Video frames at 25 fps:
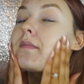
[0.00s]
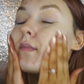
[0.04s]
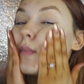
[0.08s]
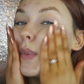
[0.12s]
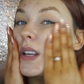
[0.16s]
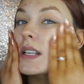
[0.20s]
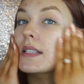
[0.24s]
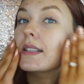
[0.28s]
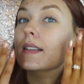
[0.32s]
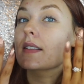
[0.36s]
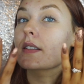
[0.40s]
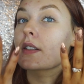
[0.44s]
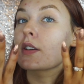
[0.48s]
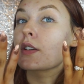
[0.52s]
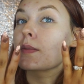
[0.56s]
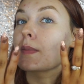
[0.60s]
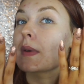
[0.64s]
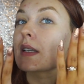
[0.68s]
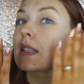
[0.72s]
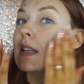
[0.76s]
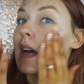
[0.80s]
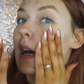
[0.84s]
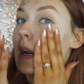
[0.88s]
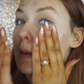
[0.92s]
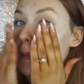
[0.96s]
Please excuse
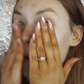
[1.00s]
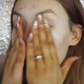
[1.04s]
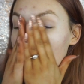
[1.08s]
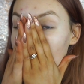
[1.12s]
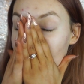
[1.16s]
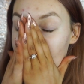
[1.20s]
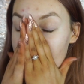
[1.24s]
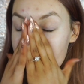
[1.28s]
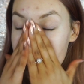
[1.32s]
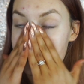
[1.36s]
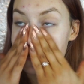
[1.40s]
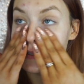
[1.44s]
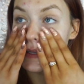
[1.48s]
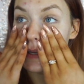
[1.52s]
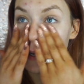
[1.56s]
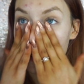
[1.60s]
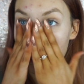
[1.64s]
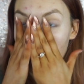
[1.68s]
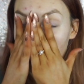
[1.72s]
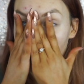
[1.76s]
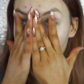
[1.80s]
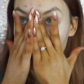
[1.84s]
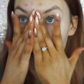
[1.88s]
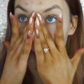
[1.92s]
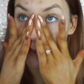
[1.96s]
my tan on my hands. It
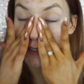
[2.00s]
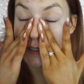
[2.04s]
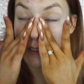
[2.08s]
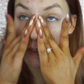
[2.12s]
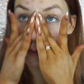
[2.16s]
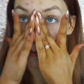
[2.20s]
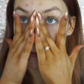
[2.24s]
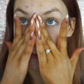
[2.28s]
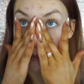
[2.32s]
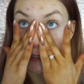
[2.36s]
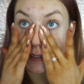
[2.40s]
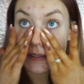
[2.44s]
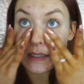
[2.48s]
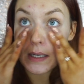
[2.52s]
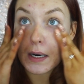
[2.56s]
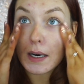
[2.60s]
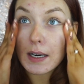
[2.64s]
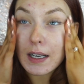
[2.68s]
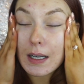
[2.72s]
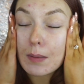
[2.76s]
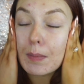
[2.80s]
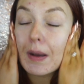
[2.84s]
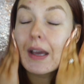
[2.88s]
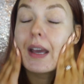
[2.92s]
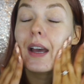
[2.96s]
always goes really
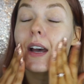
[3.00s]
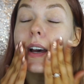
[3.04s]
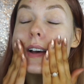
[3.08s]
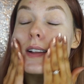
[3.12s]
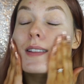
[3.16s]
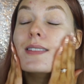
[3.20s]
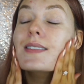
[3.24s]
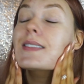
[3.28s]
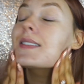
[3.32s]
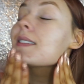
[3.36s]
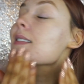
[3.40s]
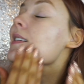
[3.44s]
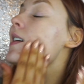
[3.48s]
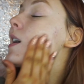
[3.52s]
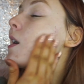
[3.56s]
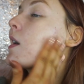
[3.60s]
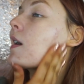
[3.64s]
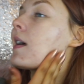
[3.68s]
dark on my hands.